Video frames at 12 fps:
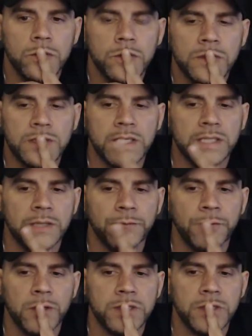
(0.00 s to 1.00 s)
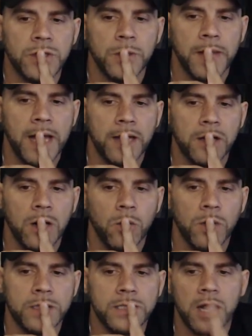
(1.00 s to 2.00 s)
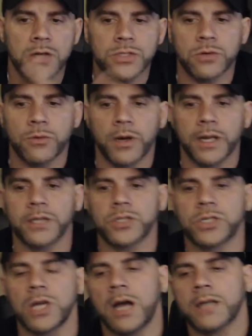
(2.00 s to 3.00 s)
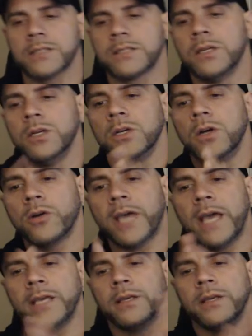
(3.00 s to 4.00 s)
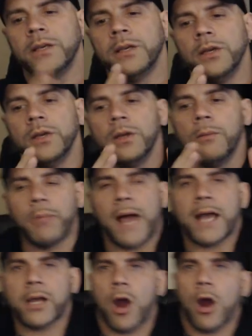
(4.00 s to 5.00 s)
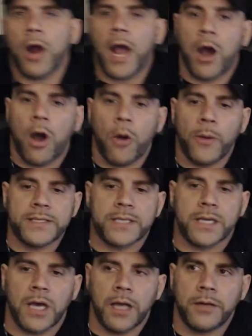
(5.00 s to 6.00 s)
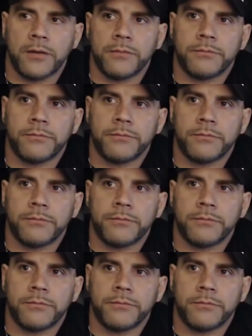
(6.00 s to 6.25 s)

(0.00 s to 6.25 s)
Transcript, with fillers: 60 foots in your black car, what tires are you running in shocks? Okay, black car, I always cut